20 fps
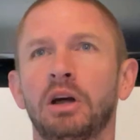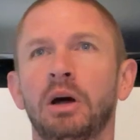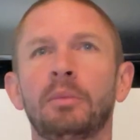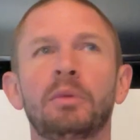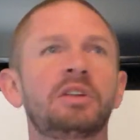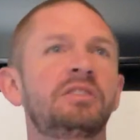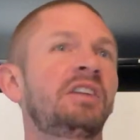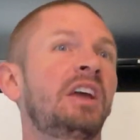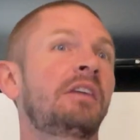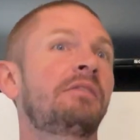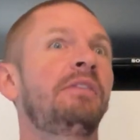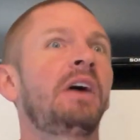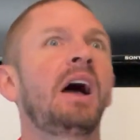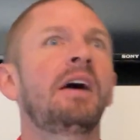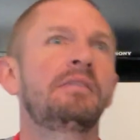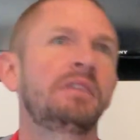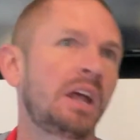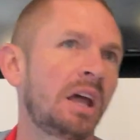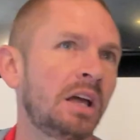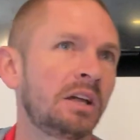I'm going to take
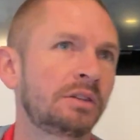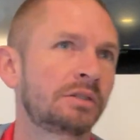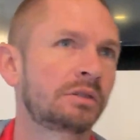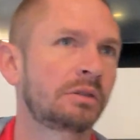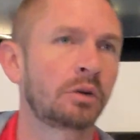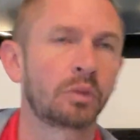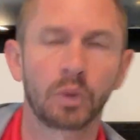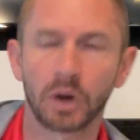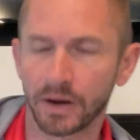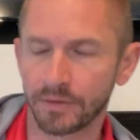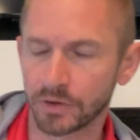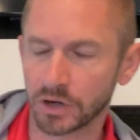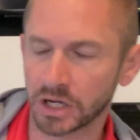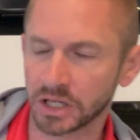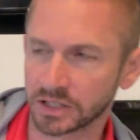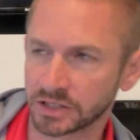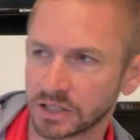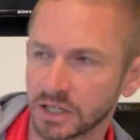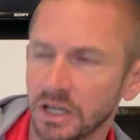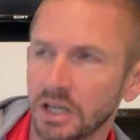5 days or whatever it
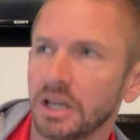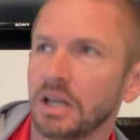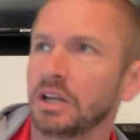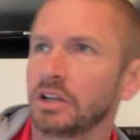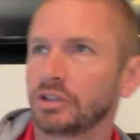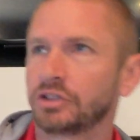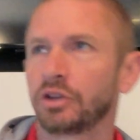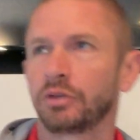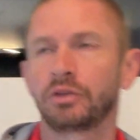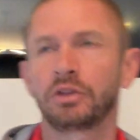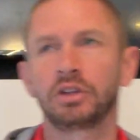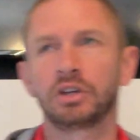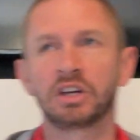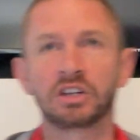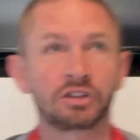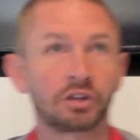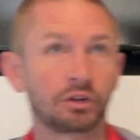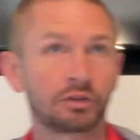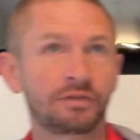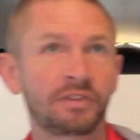is. So you get
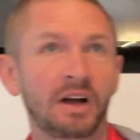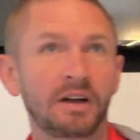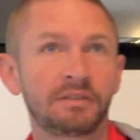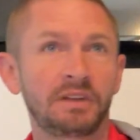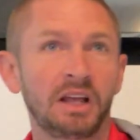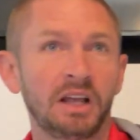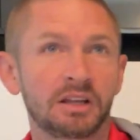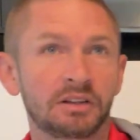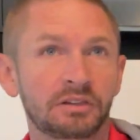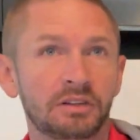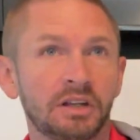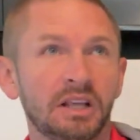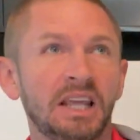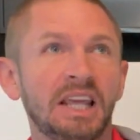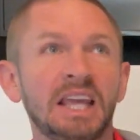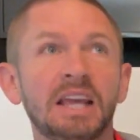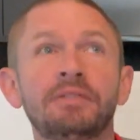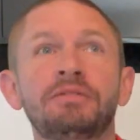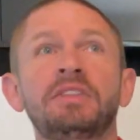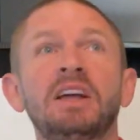those 5 days.
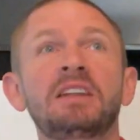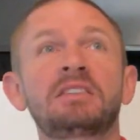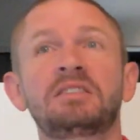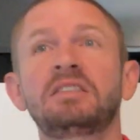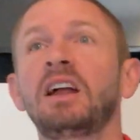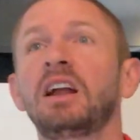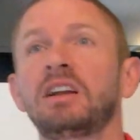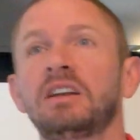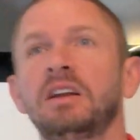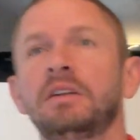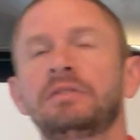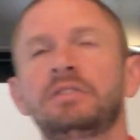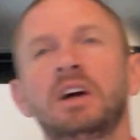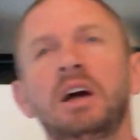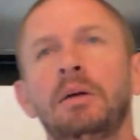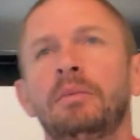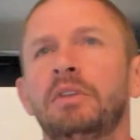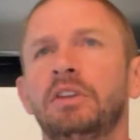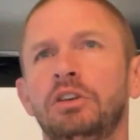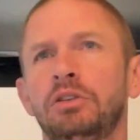If that's not enough
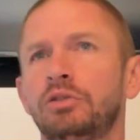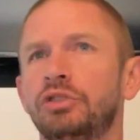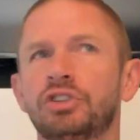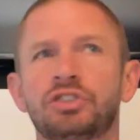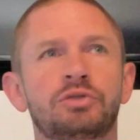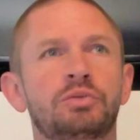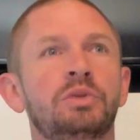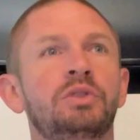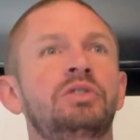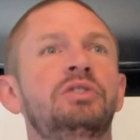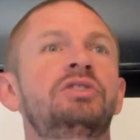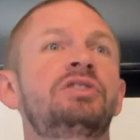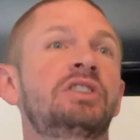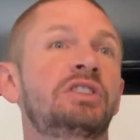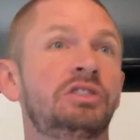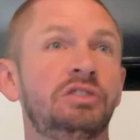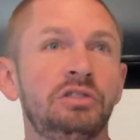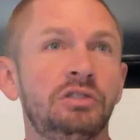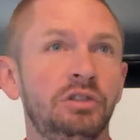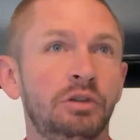time, then you just
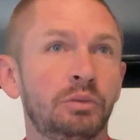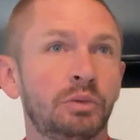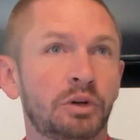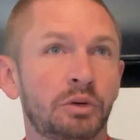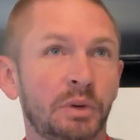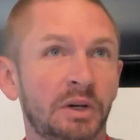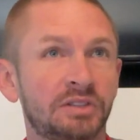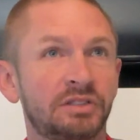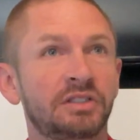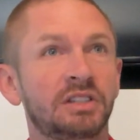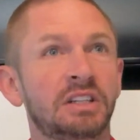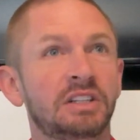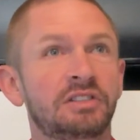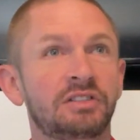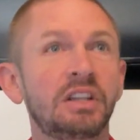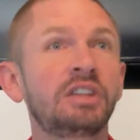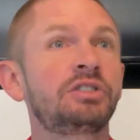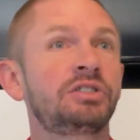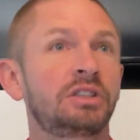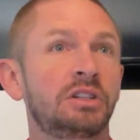you request an
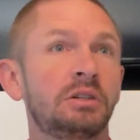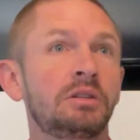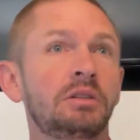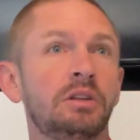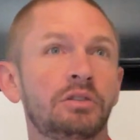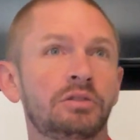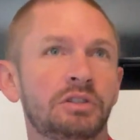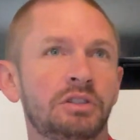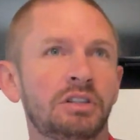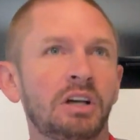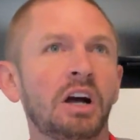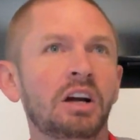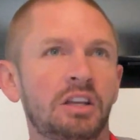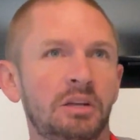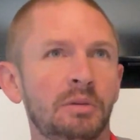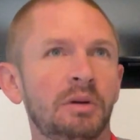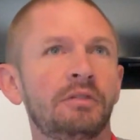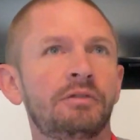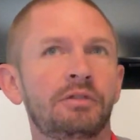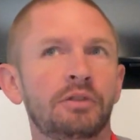extension. There's a
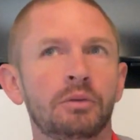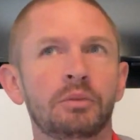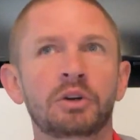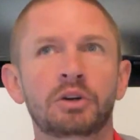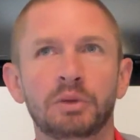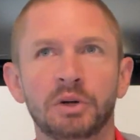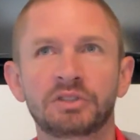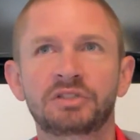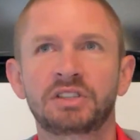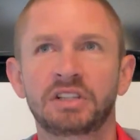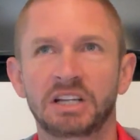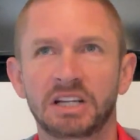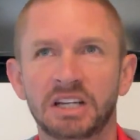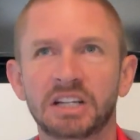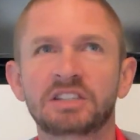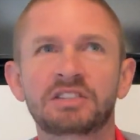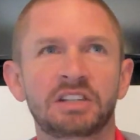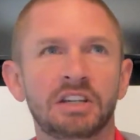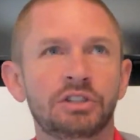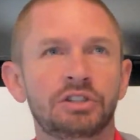document for requesting an
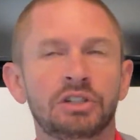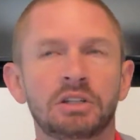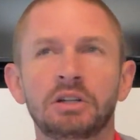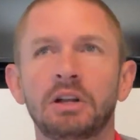extension.